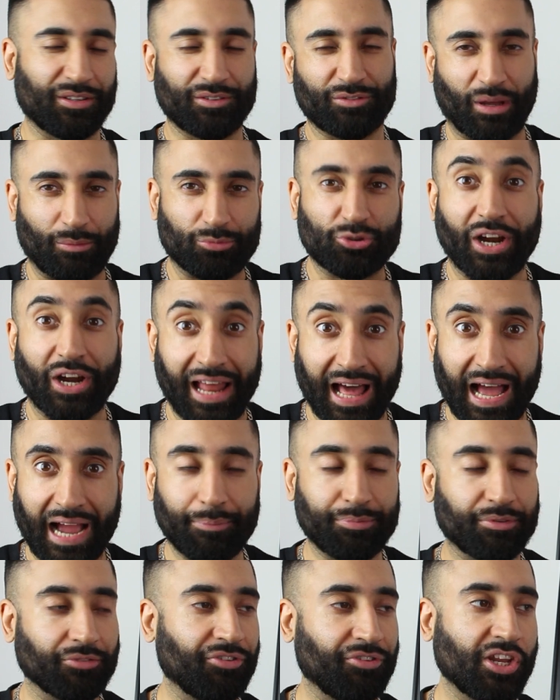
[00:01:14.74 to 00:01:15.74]
I'm trying to
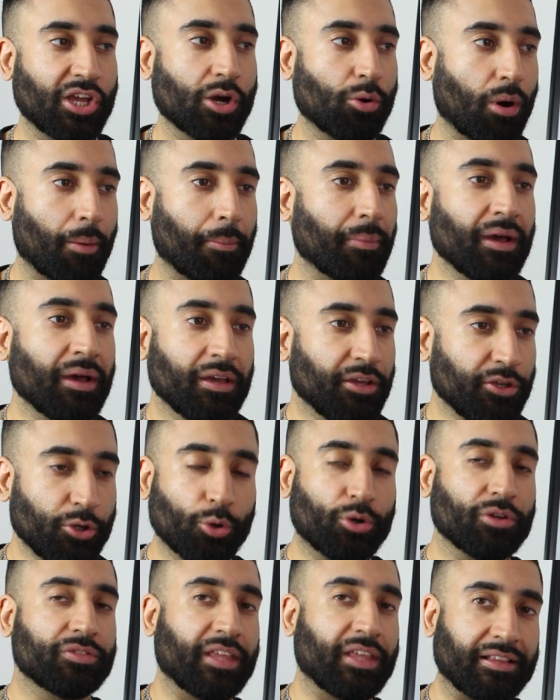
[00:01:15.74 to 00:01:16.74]
hype the video up.
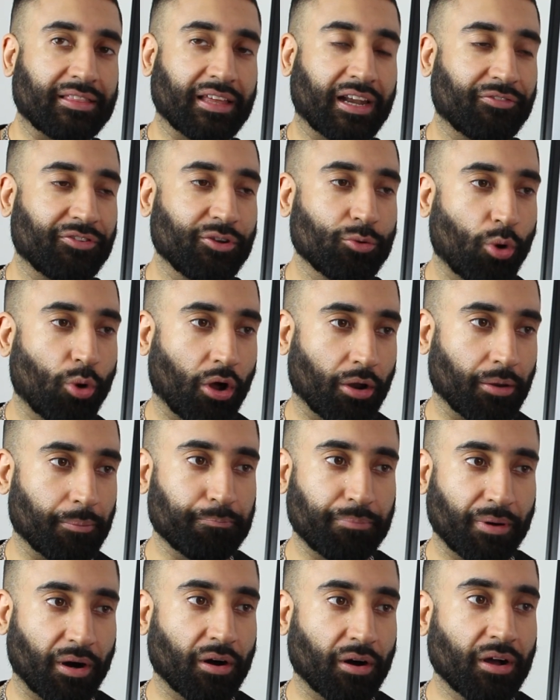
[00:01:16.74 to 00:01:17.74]
You can think that if you
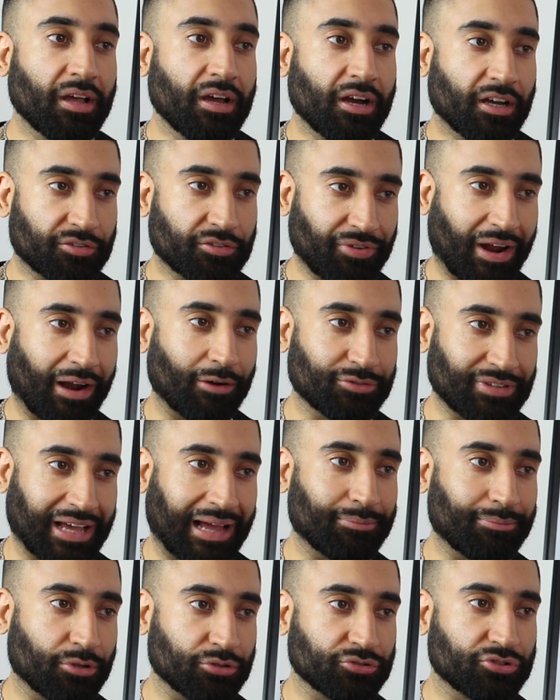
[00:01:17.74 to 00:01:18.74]
want, but as far as
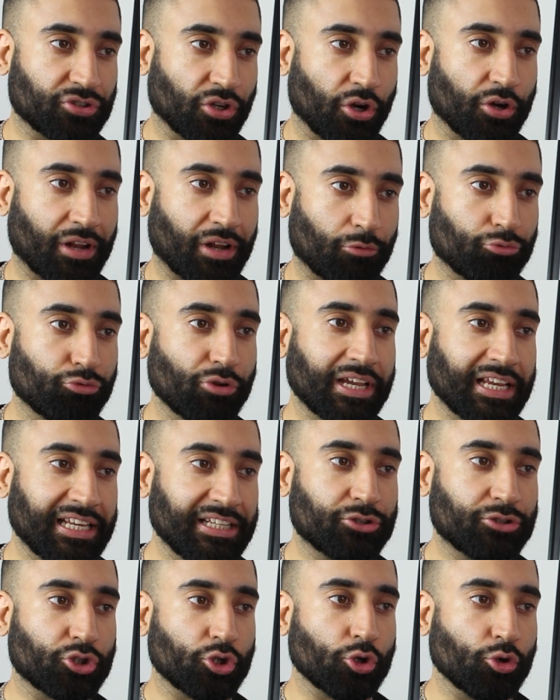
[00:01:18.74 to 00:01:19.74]
I'm concerned, I
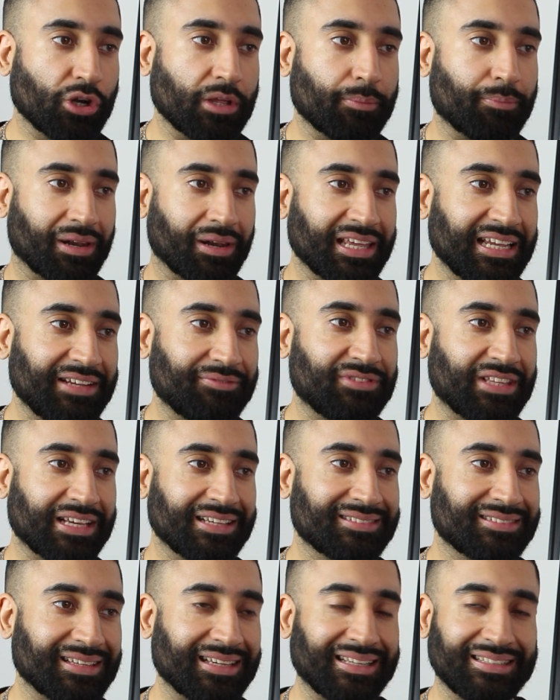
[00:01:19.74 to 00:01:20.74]
really truly believe
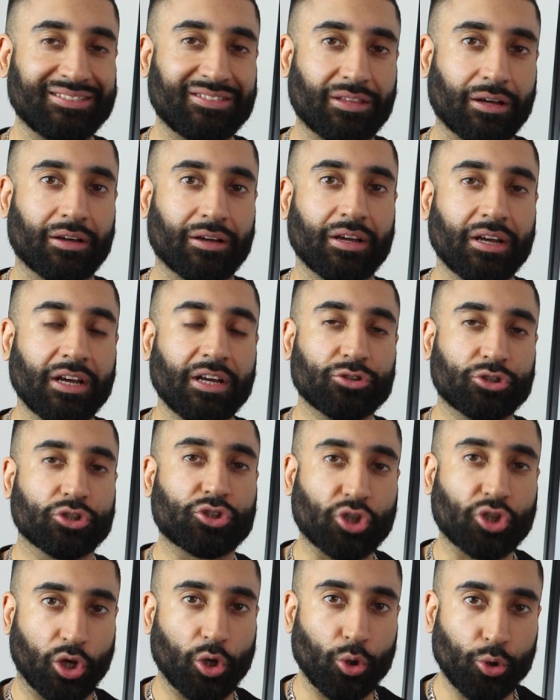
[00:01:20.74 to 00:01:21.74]
this is the
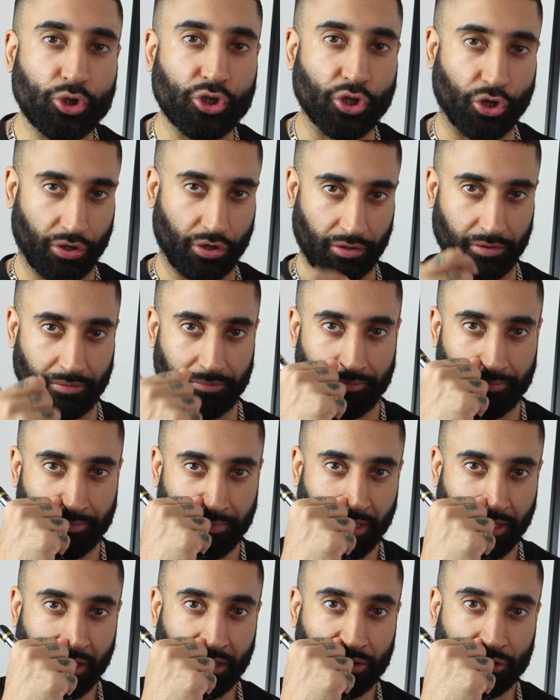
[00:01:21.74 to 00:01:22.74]
solution
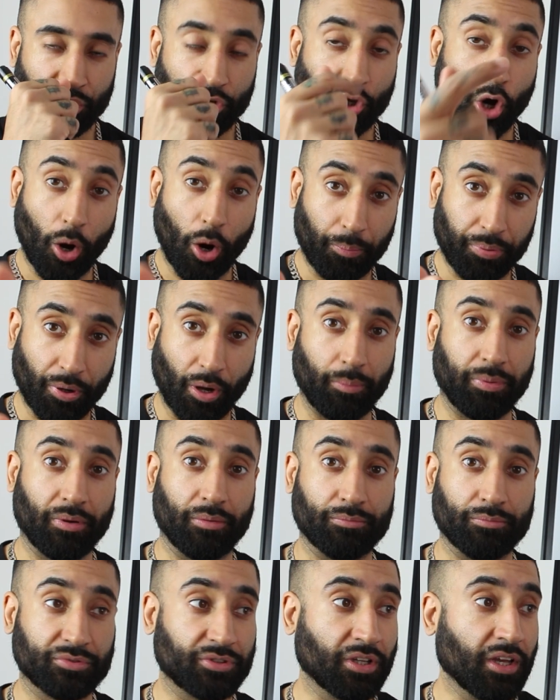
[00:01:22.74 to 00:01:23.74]
to your
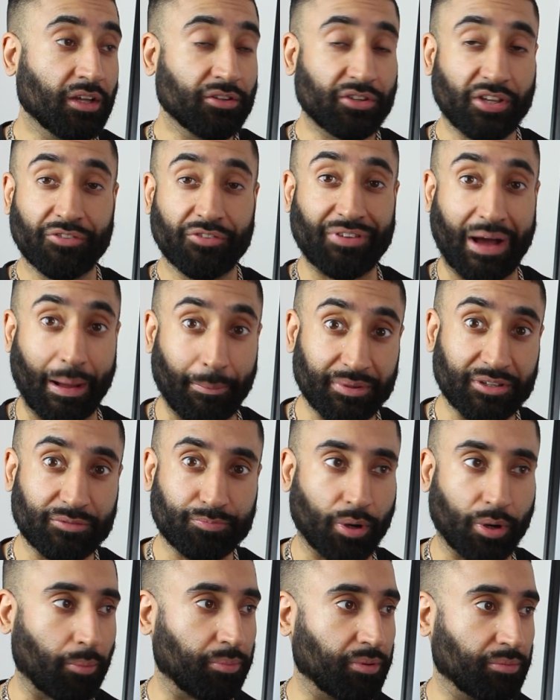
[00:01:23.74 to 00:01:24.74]
problems, to your family's
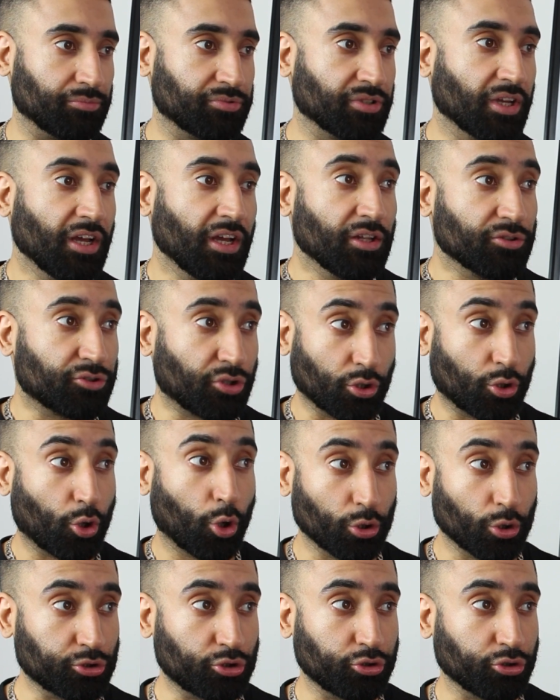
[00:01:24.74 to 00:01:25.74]
problems, to
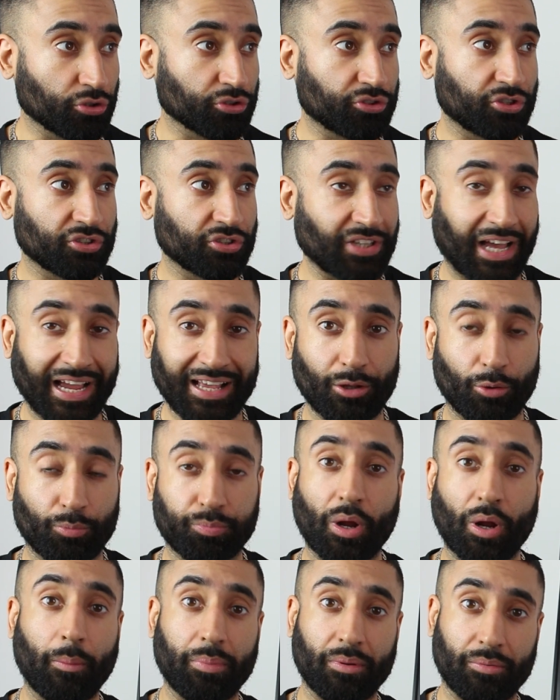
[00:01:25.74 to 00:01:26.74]
cultural, societal
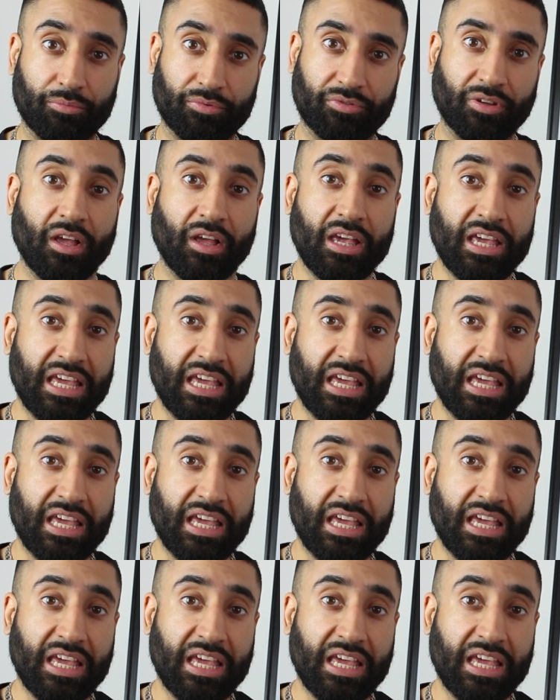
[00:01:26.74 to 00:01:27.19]
problems.